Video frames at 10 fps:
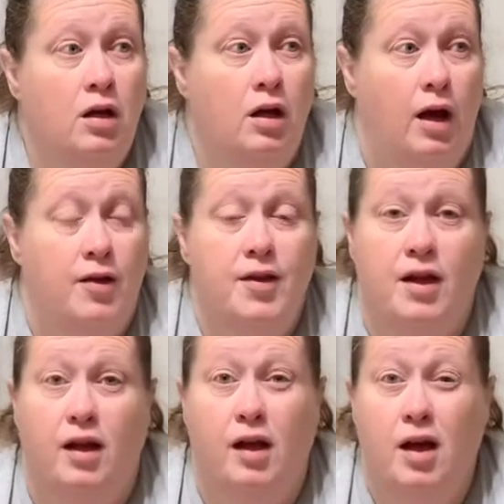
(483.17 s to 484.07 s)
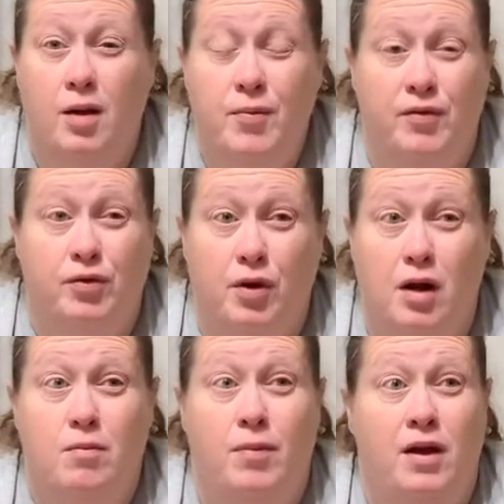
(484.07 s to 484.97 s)
I think a cup of
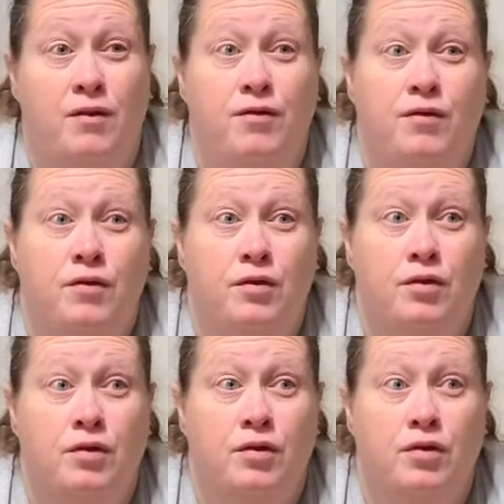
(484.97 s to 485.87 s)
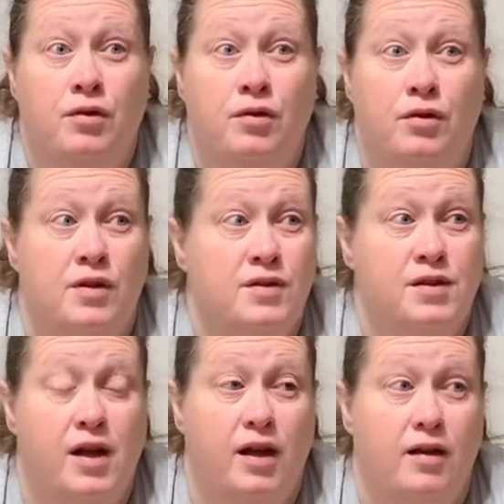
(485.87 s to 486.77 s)
ground beef is
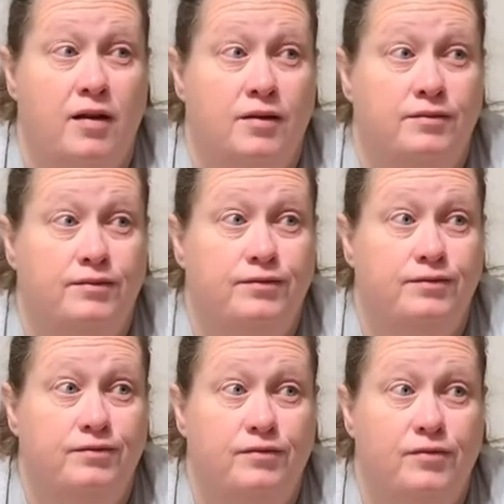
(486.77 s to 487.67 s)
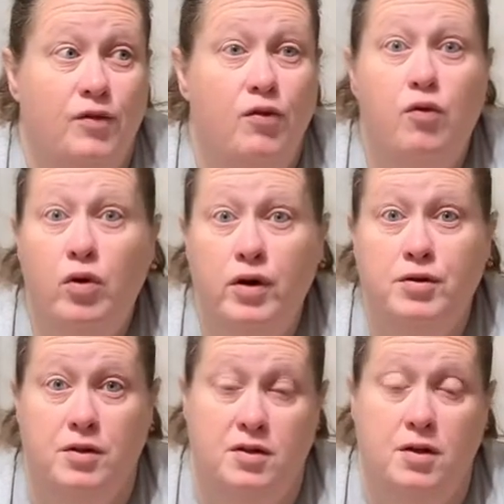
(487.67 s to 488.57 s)
like 400
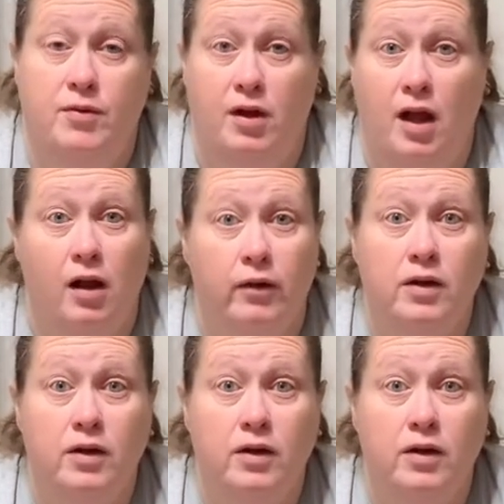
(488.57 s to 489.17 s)
and something calories.